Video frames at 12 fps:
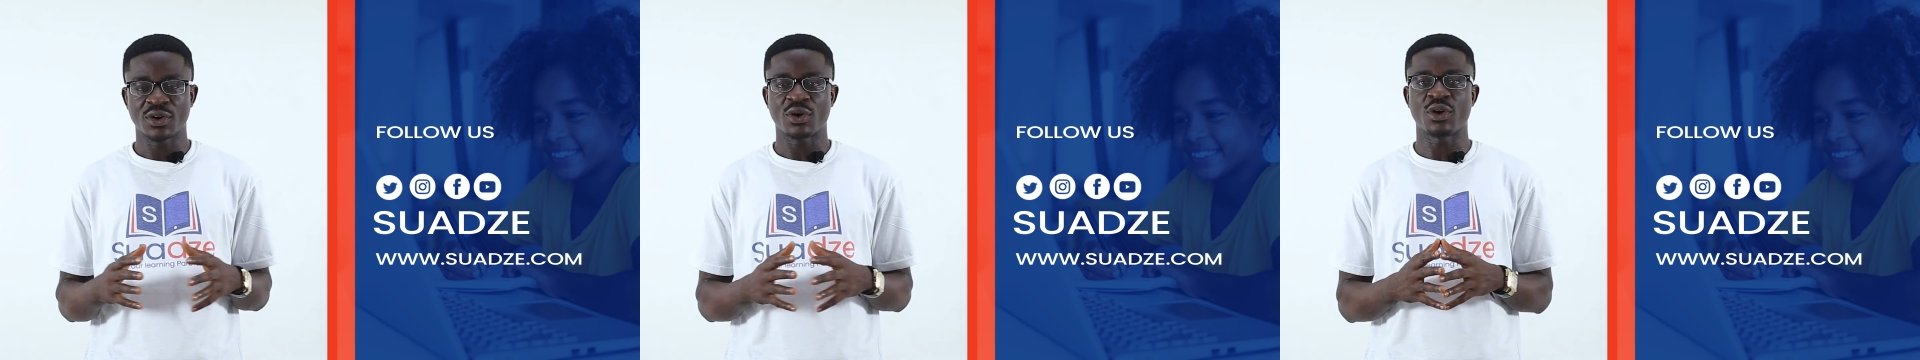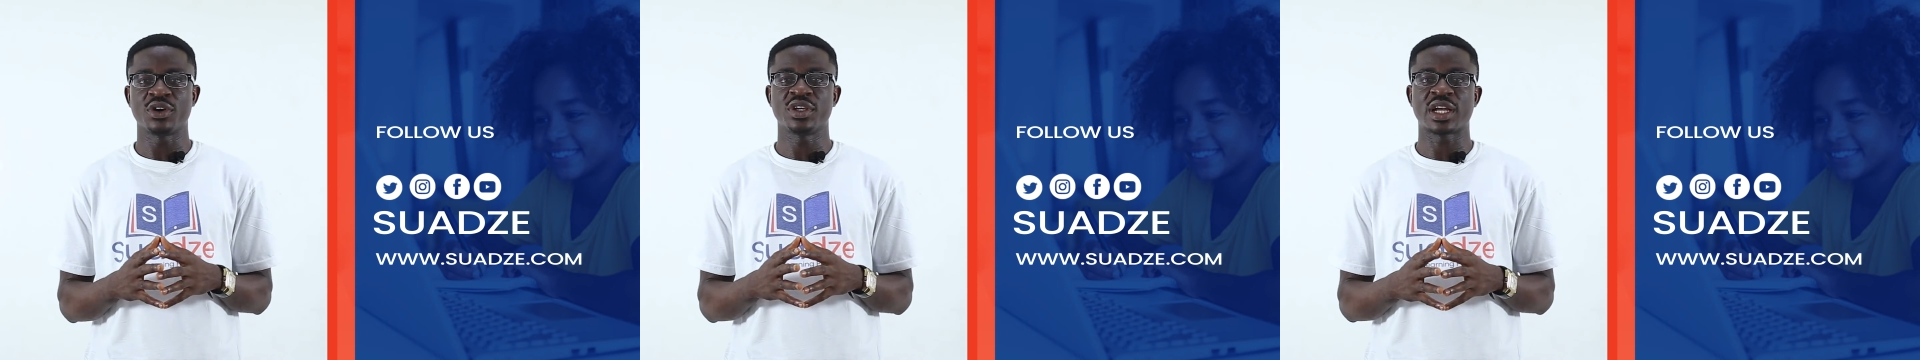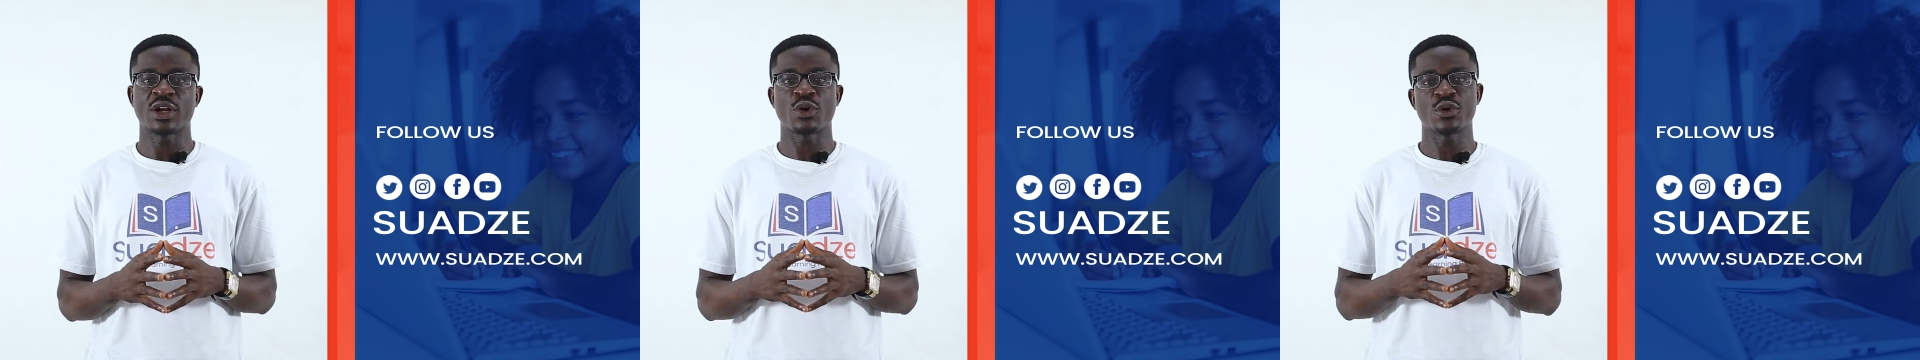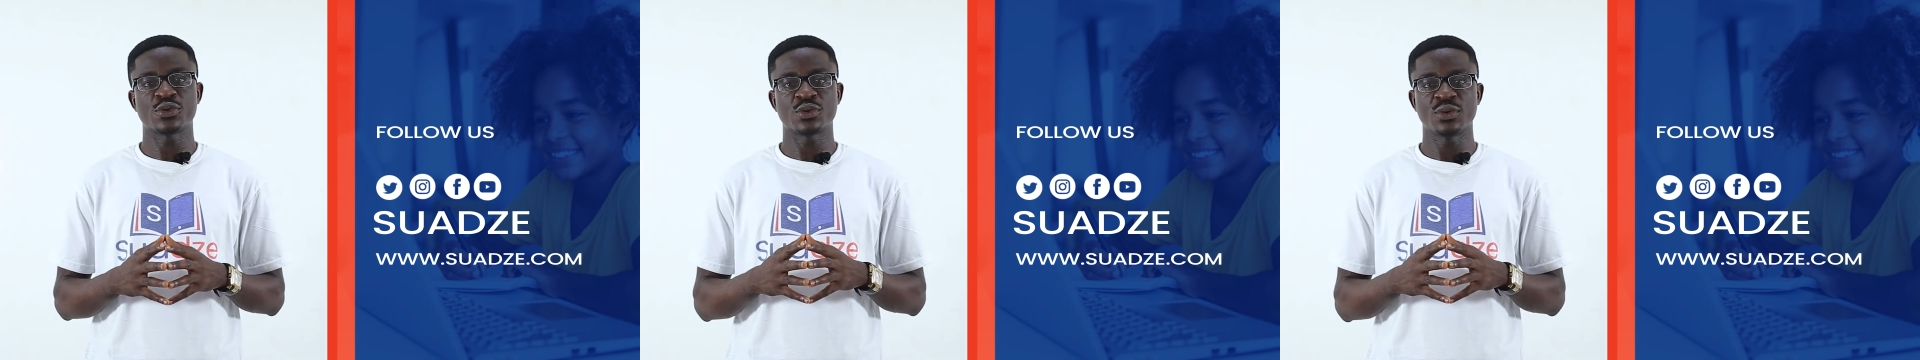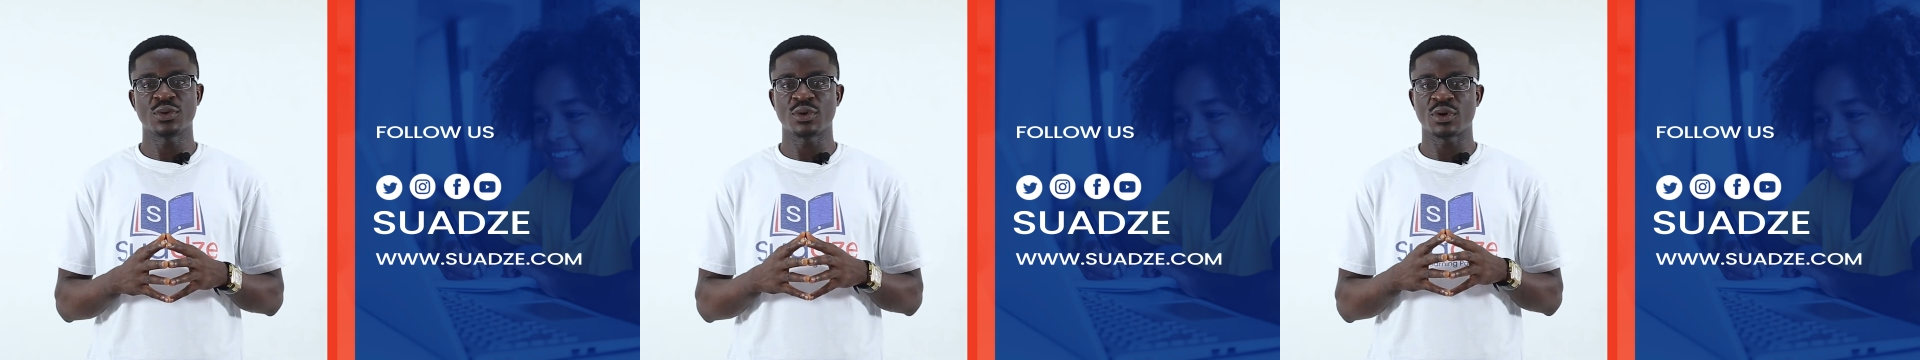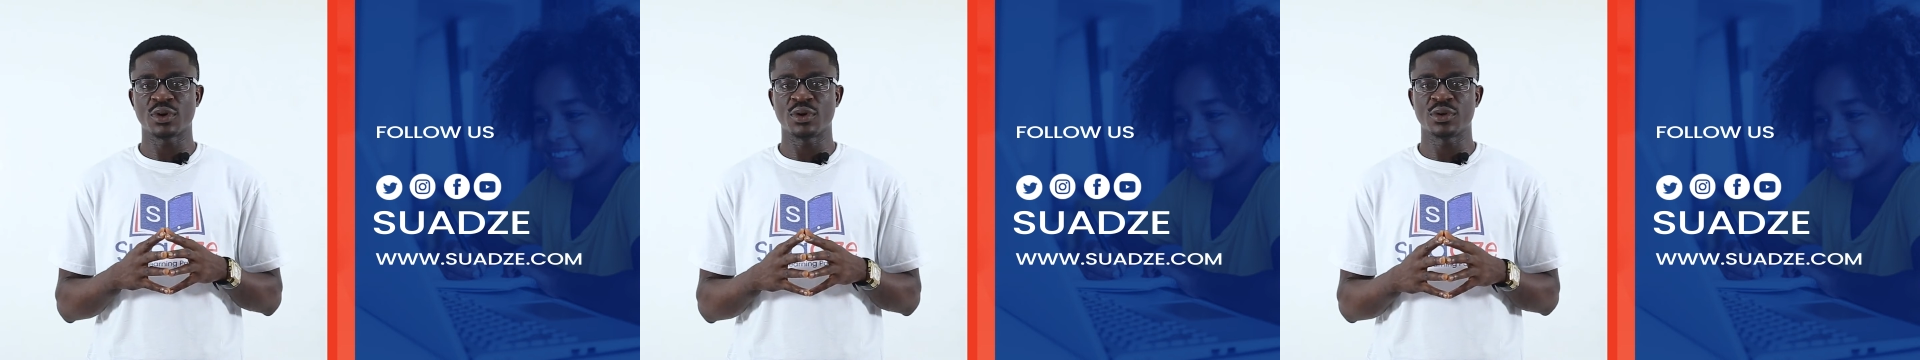Or you can also
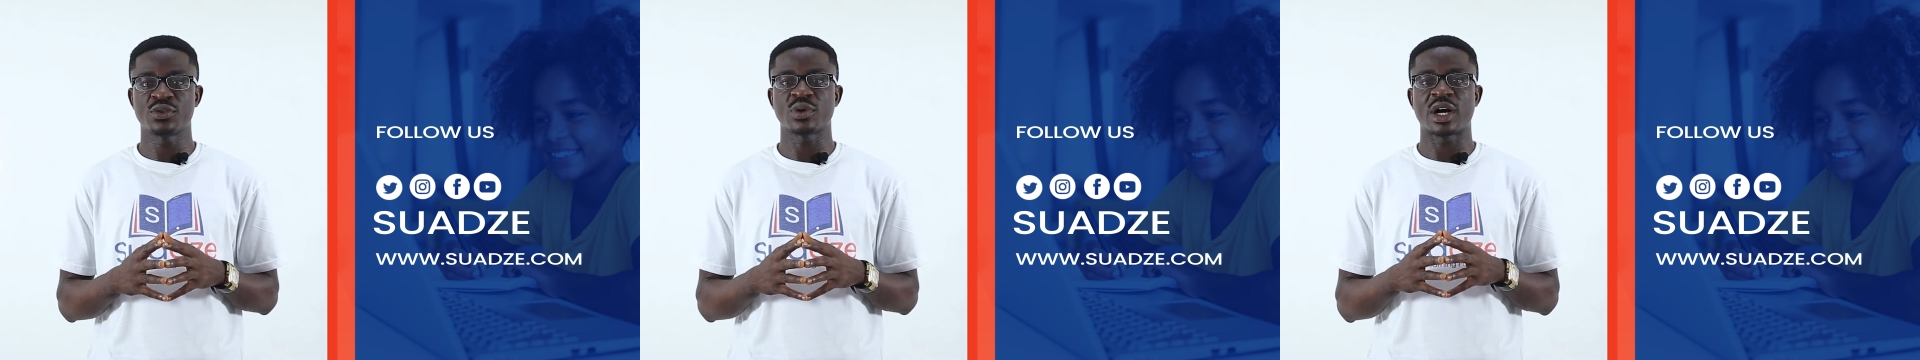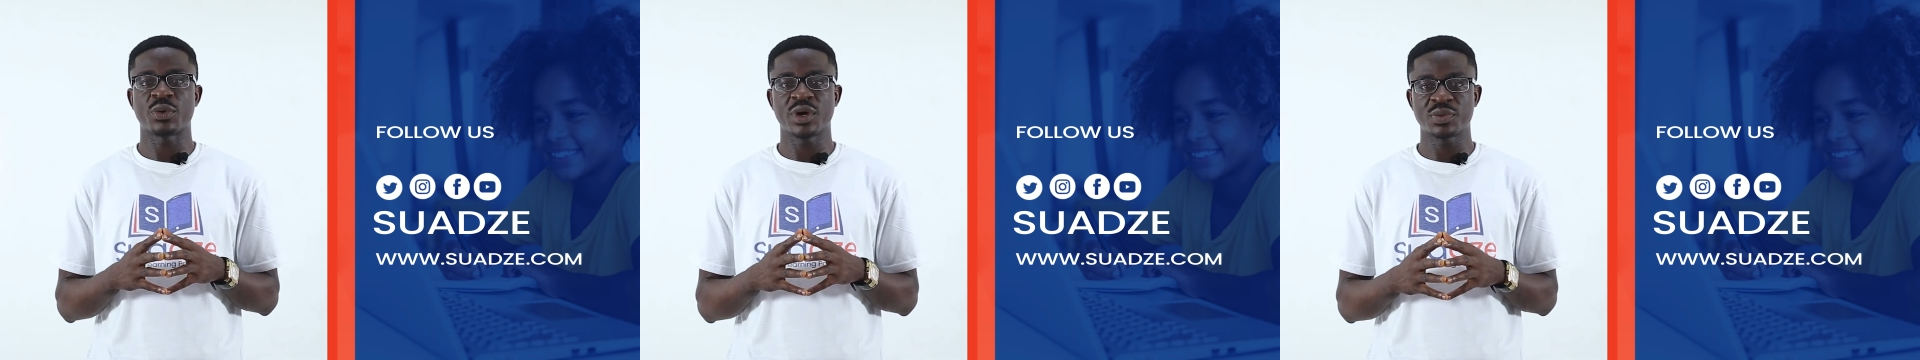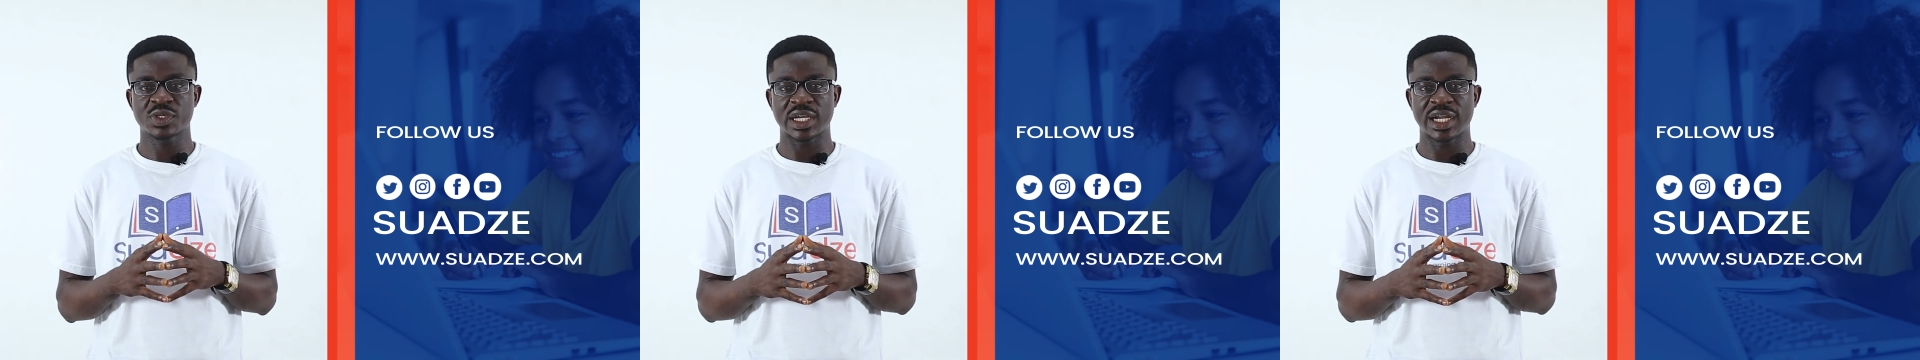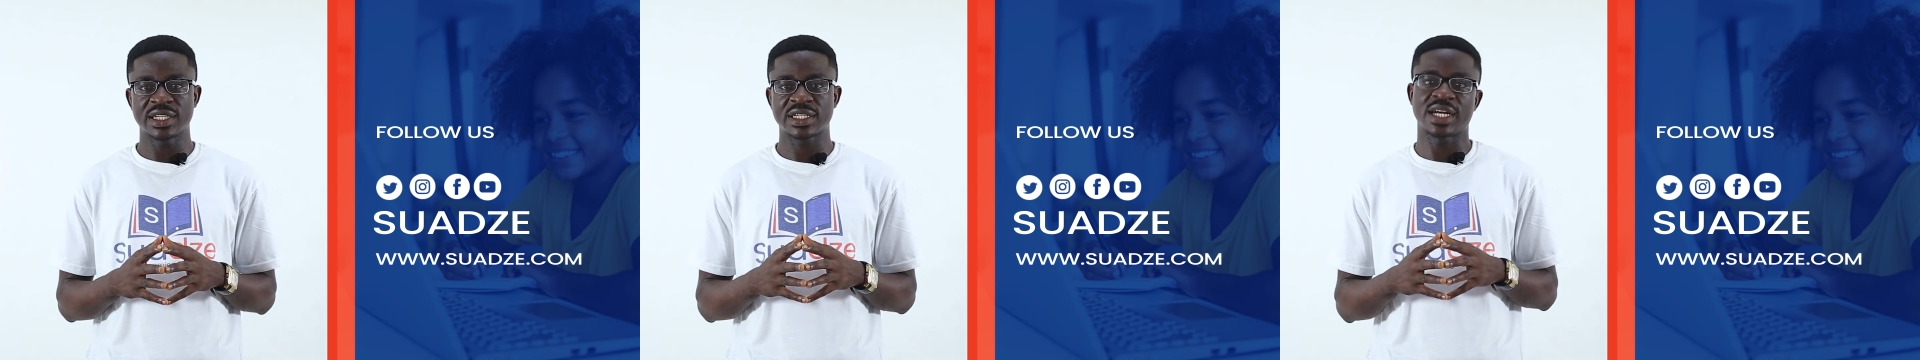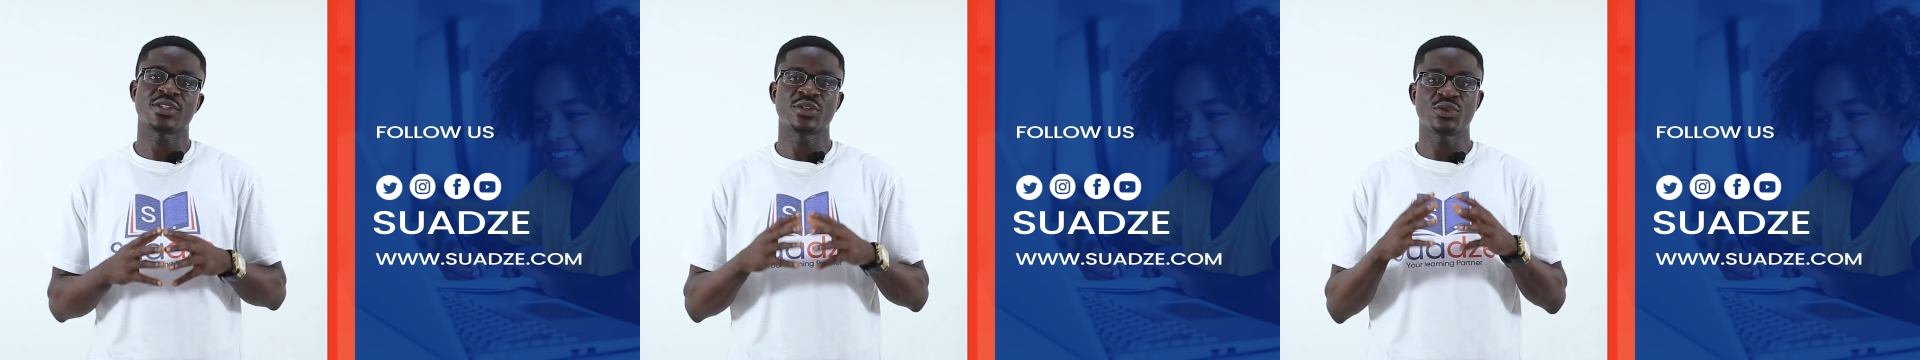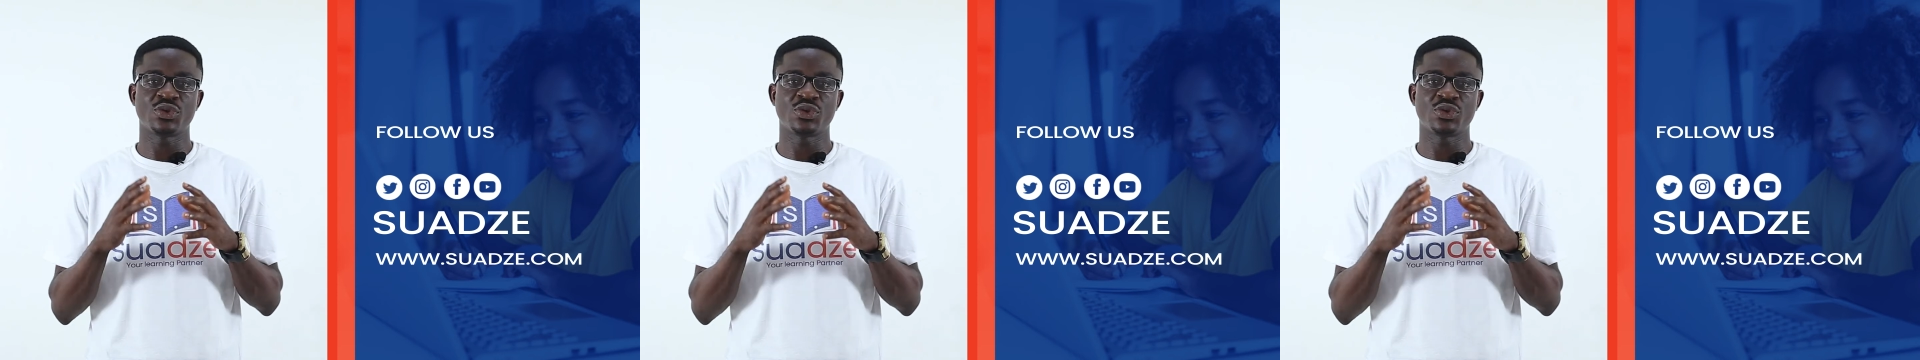log on to our website at